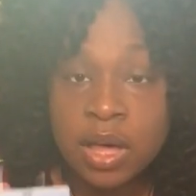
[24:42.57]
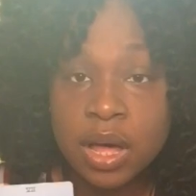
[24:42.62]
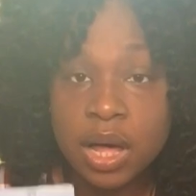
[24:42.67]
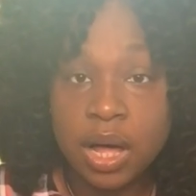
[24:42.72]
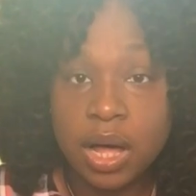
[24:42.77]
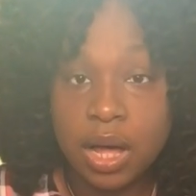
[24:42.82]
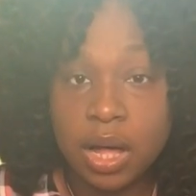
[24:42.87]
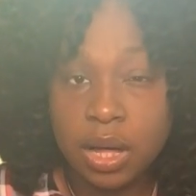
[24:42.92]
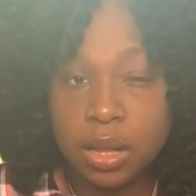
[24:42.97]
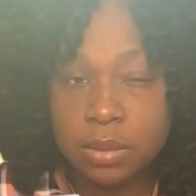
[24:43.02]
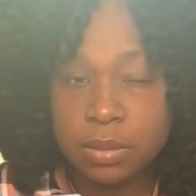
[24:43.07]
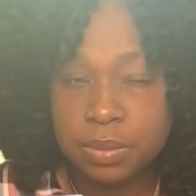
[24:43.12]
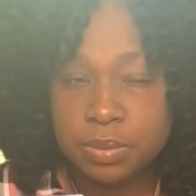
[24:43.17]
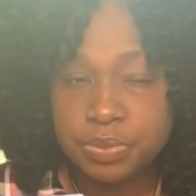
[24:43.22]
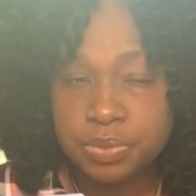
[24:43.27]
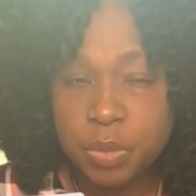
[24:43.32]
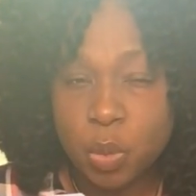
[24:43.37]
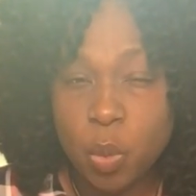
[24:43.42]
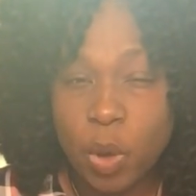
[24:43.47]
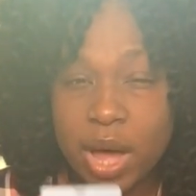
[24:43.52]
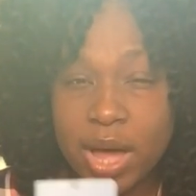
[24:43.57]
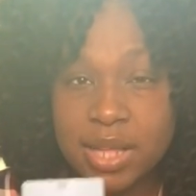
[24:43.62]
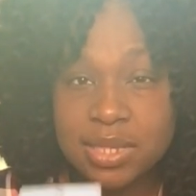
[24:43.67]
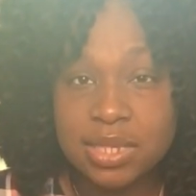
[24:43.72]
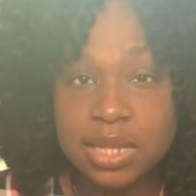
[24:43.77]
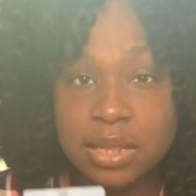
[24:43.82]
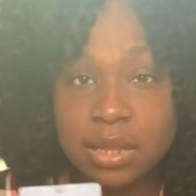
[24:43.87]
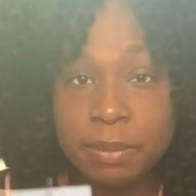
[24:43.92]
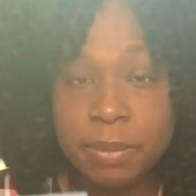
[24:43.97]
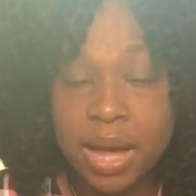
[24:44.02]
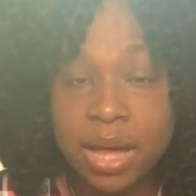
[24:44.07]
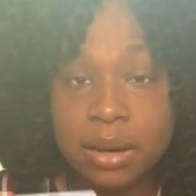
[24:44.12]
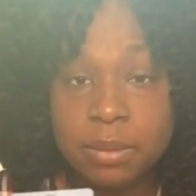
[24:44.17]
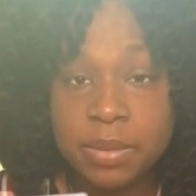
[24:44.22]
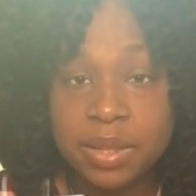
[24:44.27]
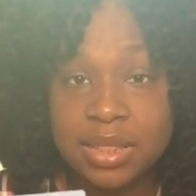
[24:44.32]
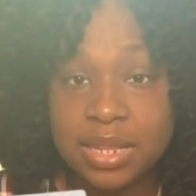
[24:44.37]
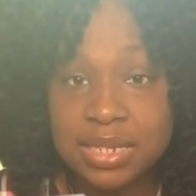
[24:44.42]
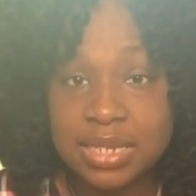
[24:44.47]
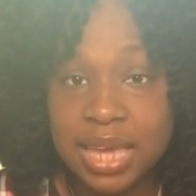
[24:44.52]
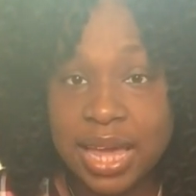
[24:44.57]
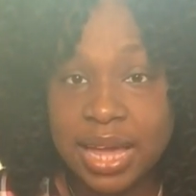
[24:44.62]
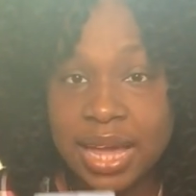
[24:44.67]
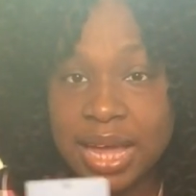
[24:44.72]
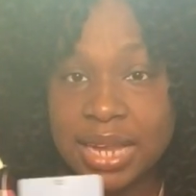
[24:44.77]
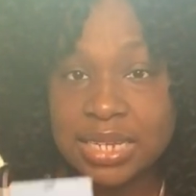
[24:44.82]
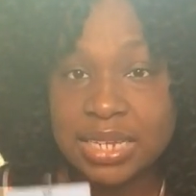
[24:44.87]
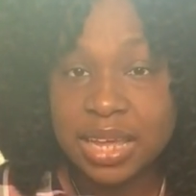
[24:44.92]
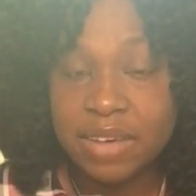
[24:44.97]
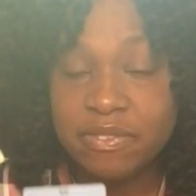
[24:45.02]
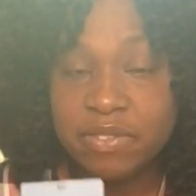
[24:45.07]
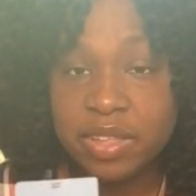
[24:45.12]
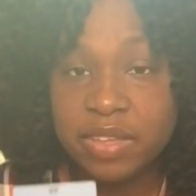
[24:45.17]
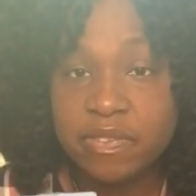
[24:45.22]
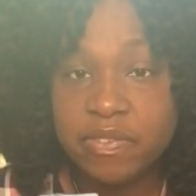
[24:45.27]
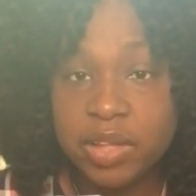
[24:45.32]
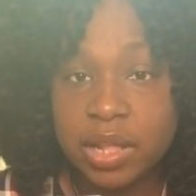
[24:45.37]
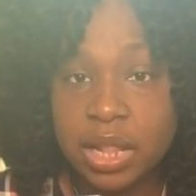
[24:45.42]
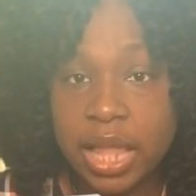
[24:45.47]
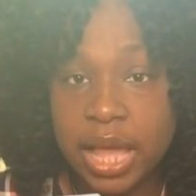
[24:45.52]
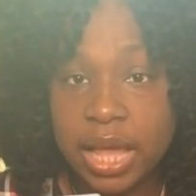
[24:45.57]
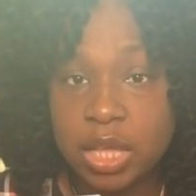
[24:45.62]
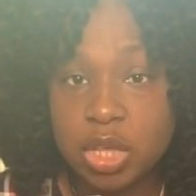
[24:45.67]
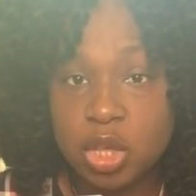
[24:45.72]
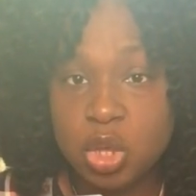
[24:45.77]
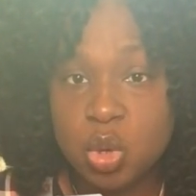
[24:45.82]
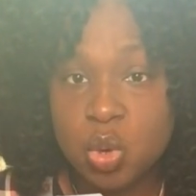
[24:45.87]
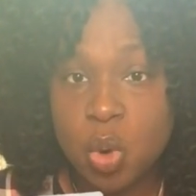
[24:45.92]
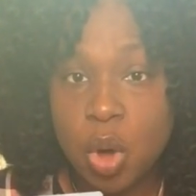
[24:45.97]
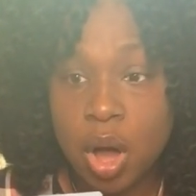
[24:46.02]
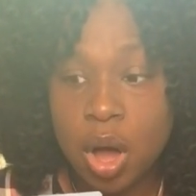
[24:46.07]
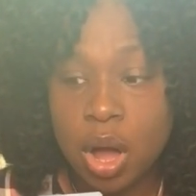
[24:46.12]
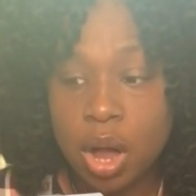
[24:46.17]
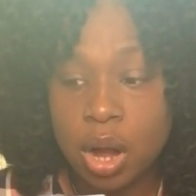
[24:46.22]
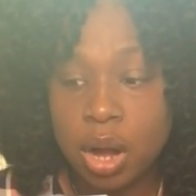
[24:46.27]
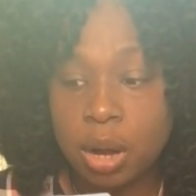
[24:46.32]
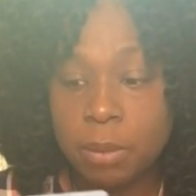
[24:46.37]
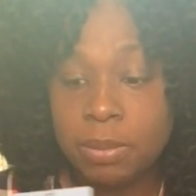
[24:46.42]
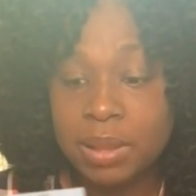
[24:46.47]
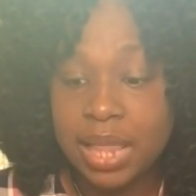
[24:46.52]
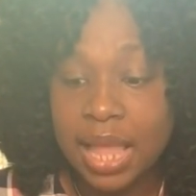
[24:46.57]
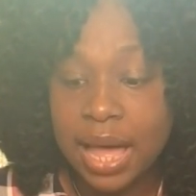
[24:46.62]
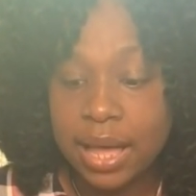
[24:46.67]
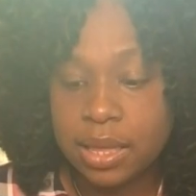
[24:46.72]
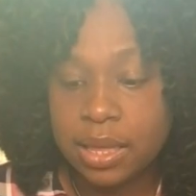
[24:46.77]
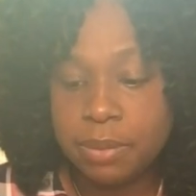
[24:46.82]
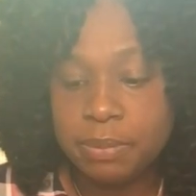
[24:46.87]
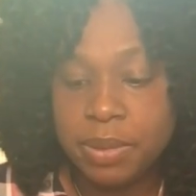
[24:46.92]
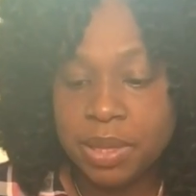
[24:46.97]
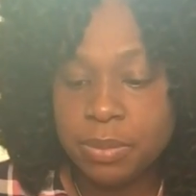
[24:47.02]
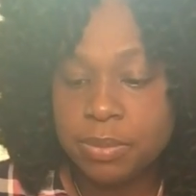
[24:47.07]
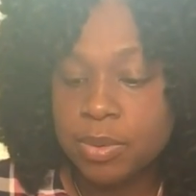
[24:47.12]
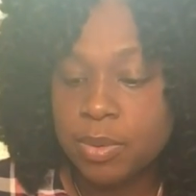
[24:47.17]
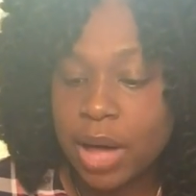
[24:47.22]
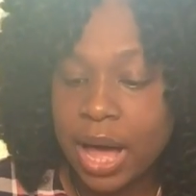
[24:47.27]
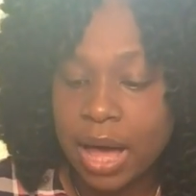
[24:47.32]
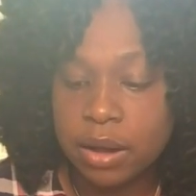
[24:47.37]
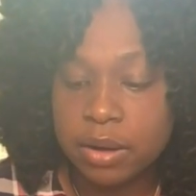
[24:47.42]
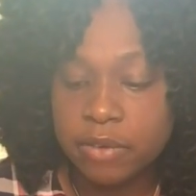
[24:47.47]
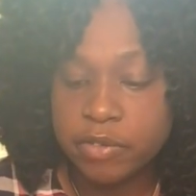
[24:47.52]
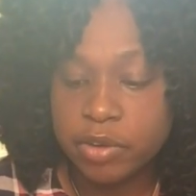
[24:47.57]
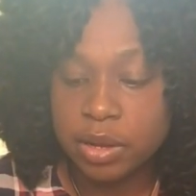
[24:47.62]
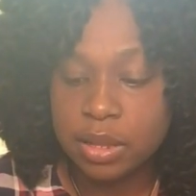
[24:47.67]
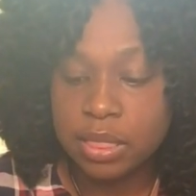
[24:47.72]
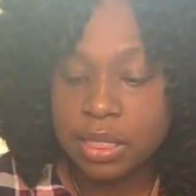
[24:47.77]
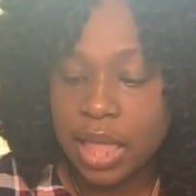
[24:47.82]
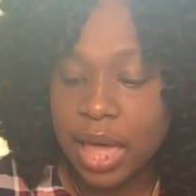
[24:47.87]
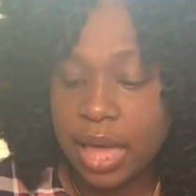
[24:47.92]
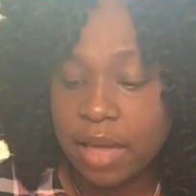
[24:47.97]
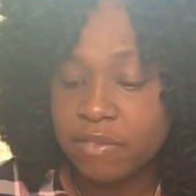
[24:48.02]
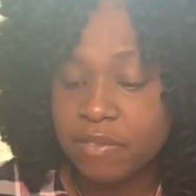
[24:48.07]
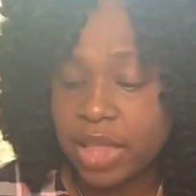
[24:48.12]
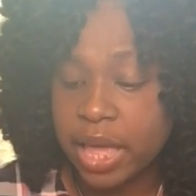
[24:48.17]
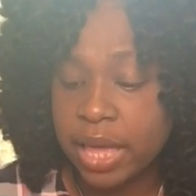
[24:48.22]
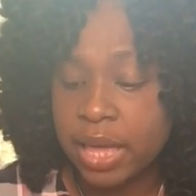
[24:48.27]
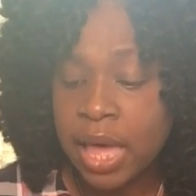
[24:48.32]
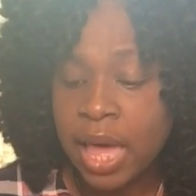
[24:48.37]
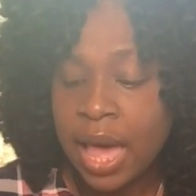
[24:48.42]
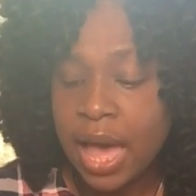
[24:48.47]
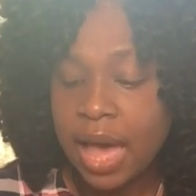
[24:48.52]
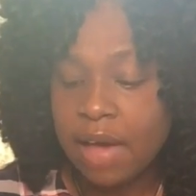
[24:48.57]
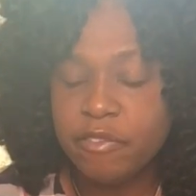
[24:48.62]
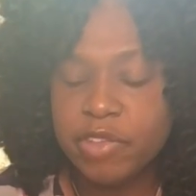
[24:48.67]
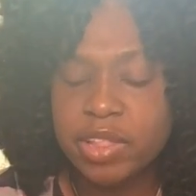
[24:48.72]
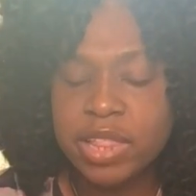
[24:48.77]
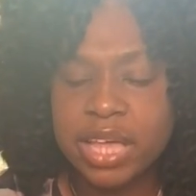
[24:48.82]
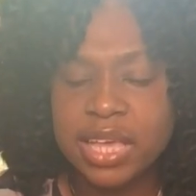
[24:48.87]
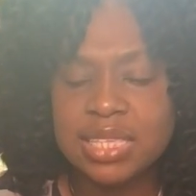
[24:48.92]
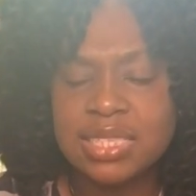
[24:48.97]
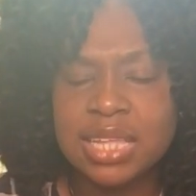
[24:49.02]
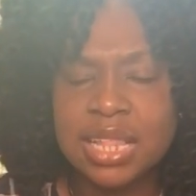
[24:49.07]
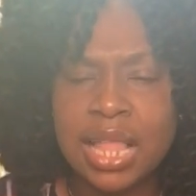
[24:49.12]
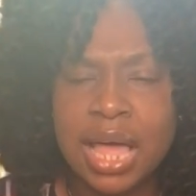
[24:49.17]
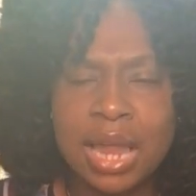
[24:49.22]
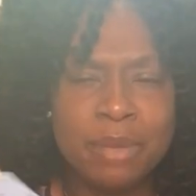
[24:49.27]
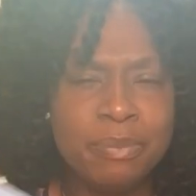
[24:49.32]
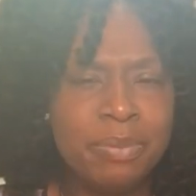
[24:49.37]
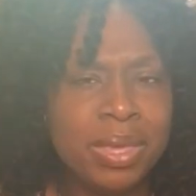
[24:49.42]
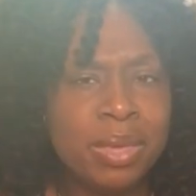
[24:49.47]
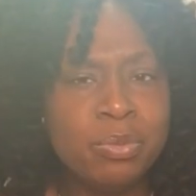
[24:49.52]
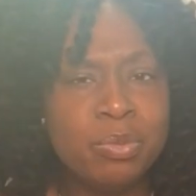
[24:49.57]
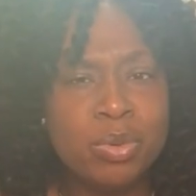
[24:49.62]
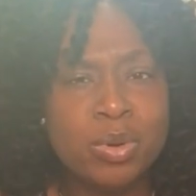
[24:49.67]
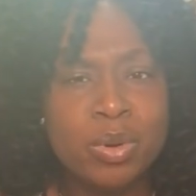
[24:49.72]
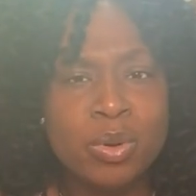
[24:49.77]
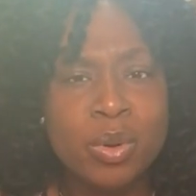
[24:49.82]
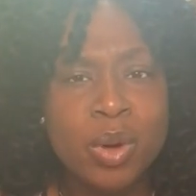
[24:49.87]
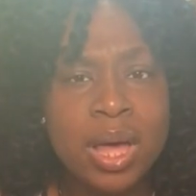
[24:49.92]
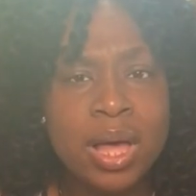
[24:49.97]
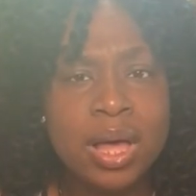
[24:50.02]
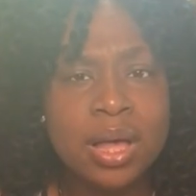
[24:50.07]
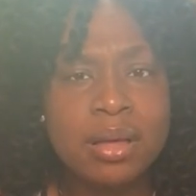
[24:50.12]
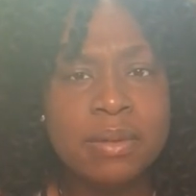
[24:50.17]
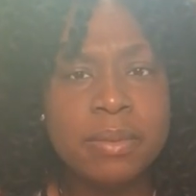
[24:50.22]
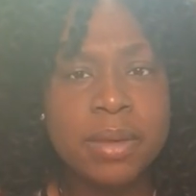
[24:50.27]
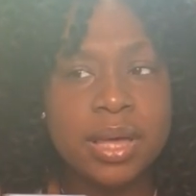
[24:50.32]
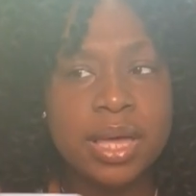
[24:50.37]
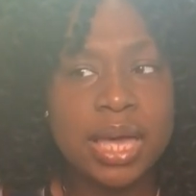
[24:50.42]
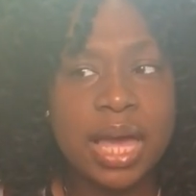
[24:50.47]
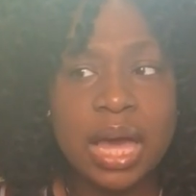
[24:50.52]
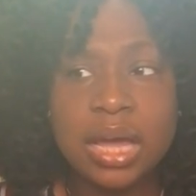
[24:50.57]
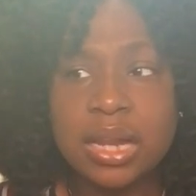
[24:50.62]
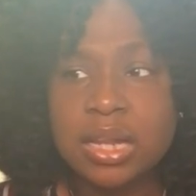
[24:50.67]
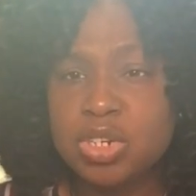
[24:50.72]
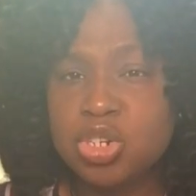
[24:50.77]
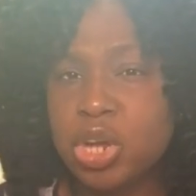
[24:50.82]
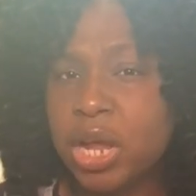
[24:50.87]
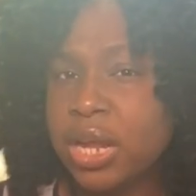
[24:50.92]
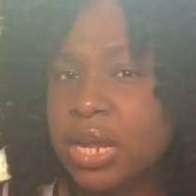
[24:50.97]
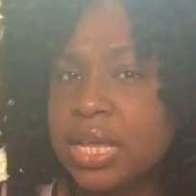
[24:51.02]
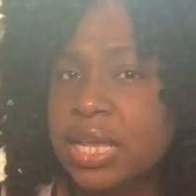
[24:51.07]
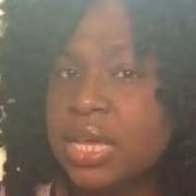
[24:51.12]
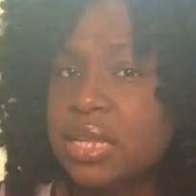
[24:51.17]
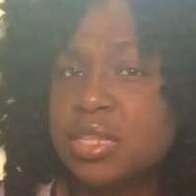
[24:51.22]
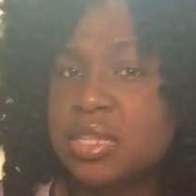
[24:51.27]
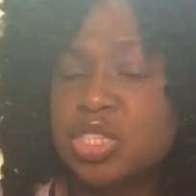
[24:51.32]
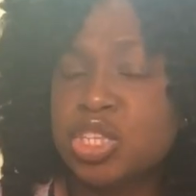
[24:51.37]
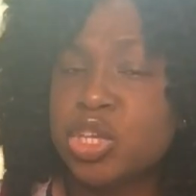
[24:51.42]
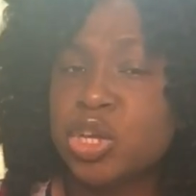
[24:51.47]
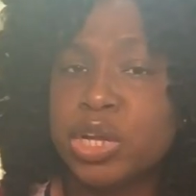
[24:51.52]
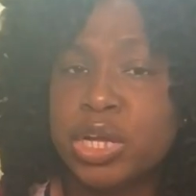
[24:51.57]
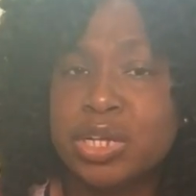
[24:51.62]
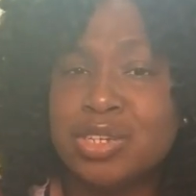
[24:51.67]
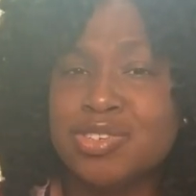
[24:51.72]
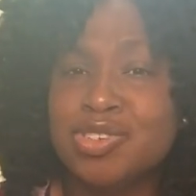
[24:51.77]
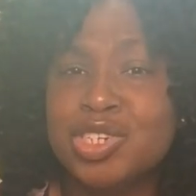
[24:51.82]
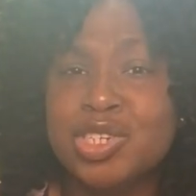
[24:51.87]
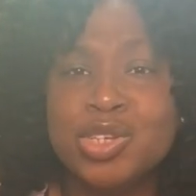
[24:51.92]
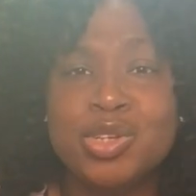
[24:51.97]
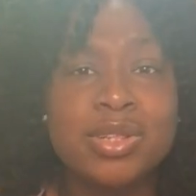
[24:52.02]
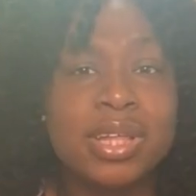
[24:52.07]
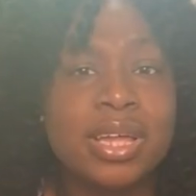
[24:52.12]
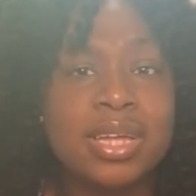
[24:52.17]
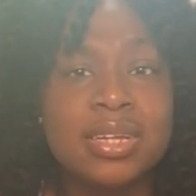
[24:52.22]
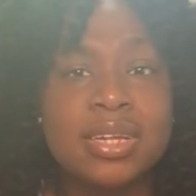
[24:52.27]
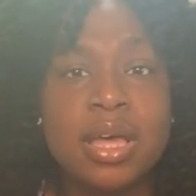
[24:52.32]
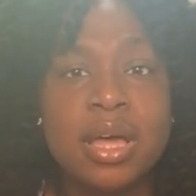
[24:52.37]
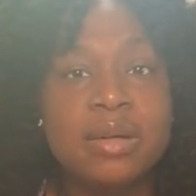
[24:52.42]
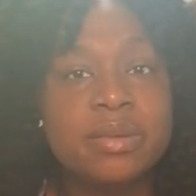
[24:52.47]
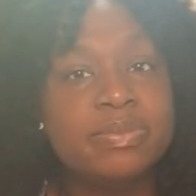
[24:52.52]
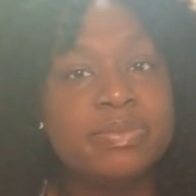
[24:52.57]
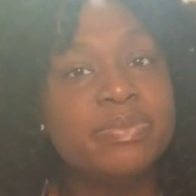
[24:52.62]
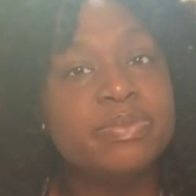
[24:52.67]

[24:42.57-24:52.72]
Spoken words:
Wands at the bottom of the deck, I definitely feel like you are blocking people out of your life. Like, I feel like it's a lot of people kind of trying to get into your energy, and you're like, no,